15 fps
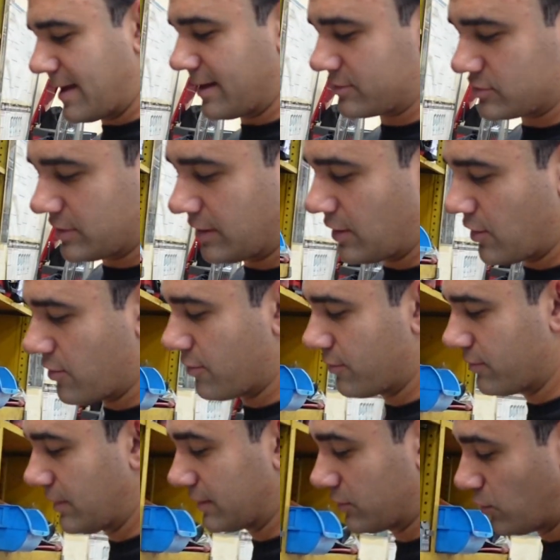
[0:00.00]
actually
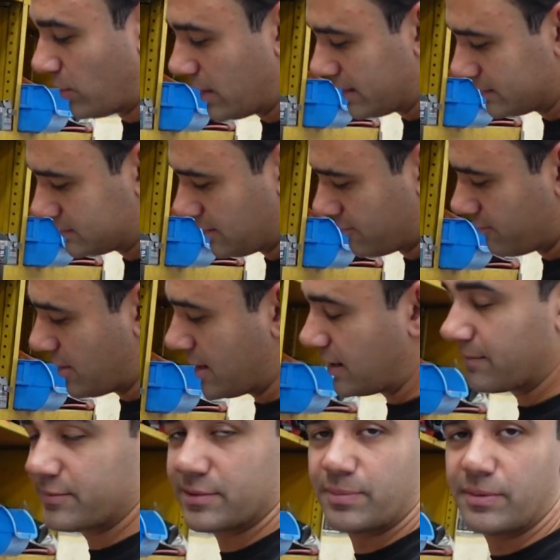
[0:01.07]
go, like the wires go right
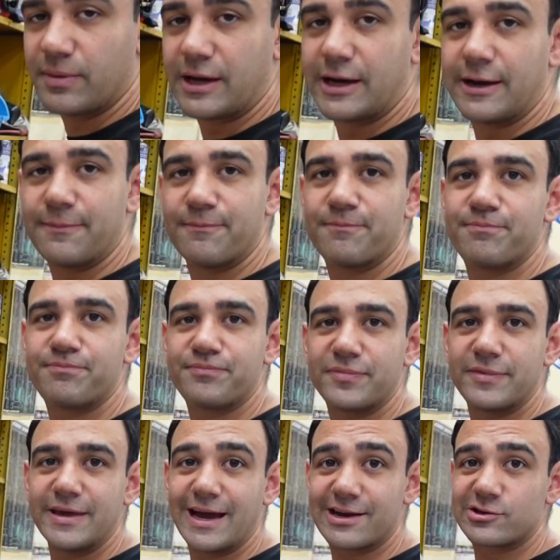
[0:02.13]
up to
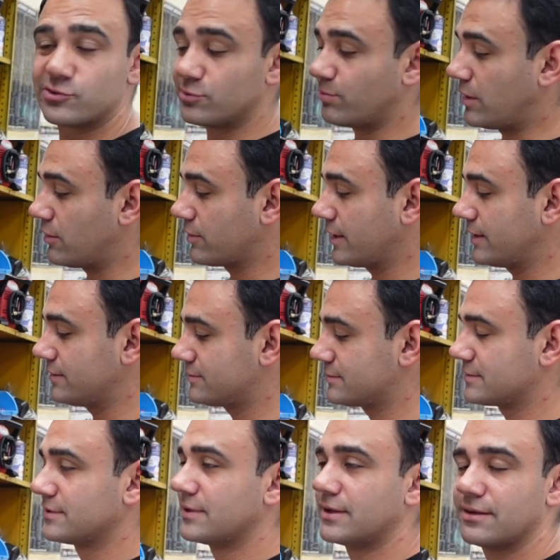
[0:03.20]
the actual
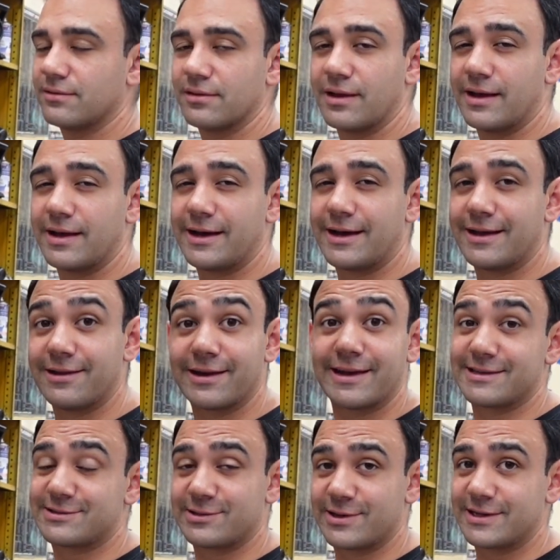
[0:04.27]
bulkheads, like
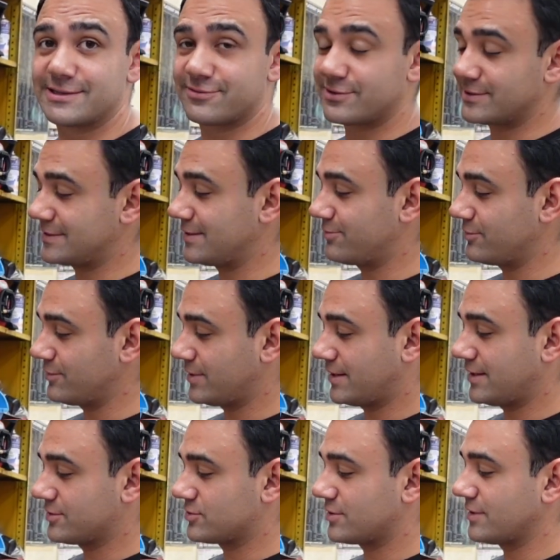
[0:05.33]
S13s for example, you can
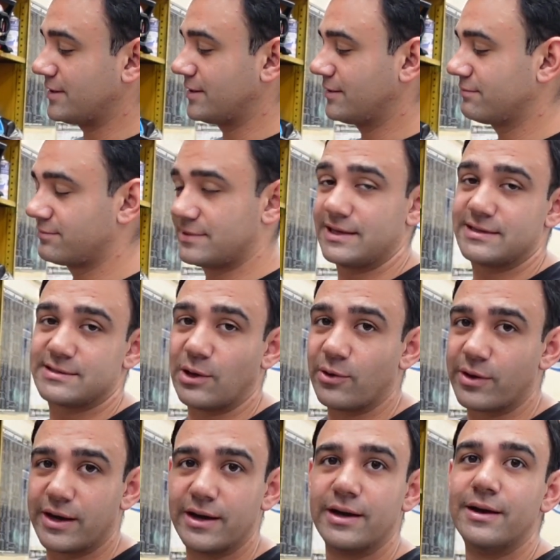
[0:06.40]
actually
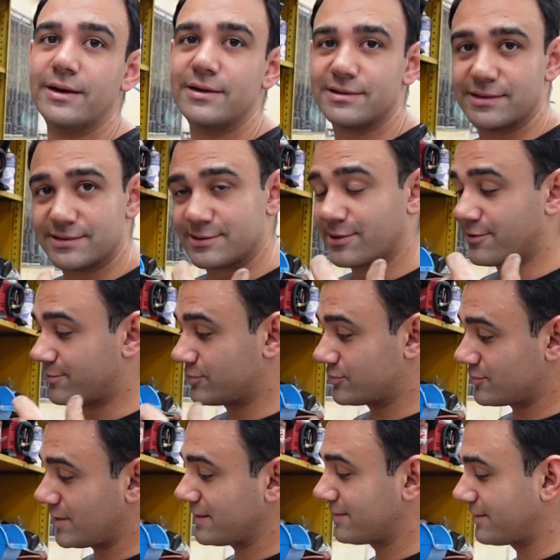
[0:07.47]
desolder and solder them
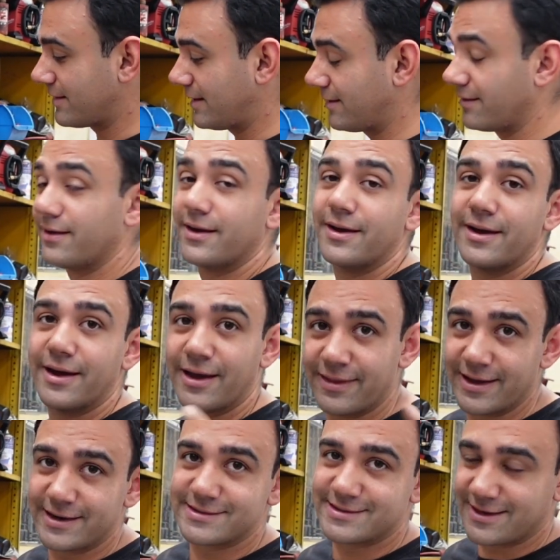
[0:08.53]
straight to the head. And
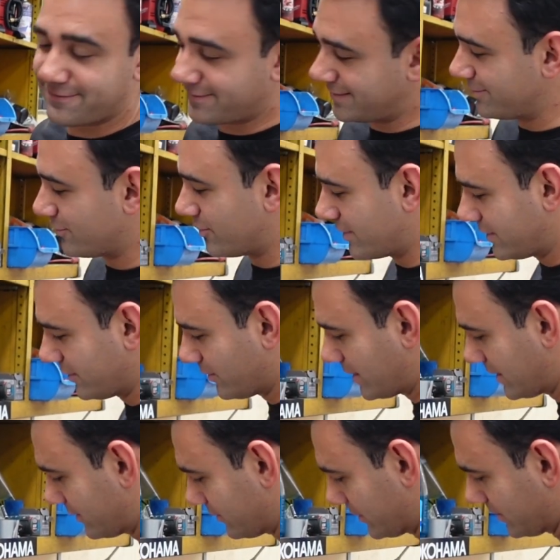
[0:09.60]
that is definitely the more ideal
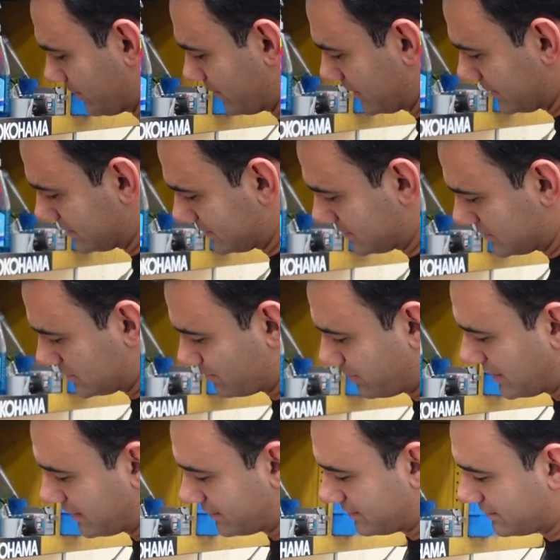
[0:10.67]
way to do it. But this is just
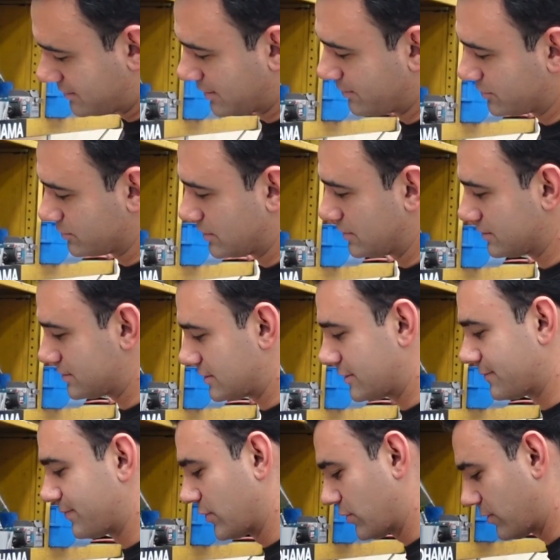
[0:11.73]
plugged at the top as well,
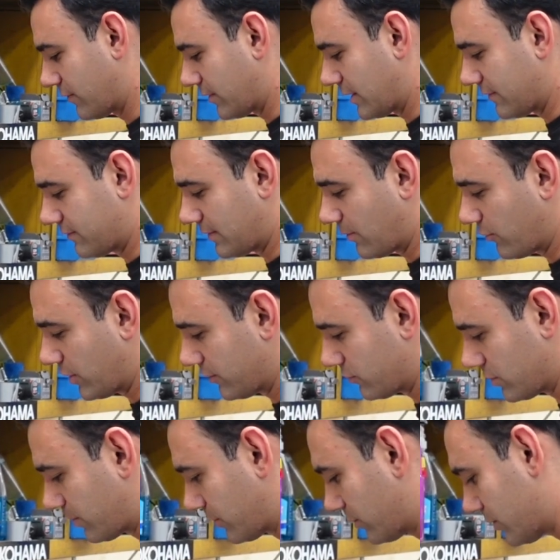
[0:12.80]
so we're gonna have some way of
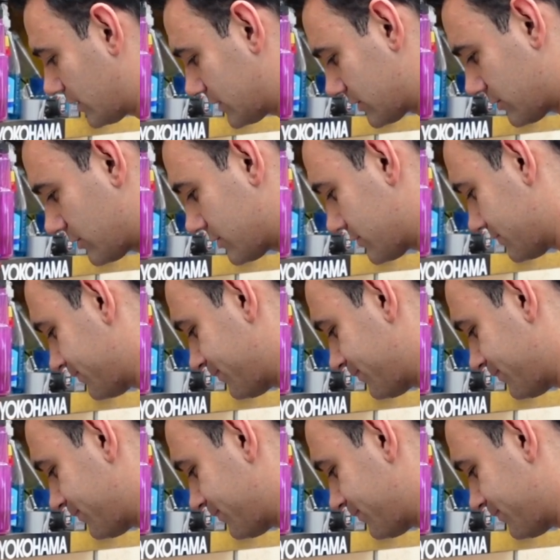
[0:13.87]
swapping the wires across.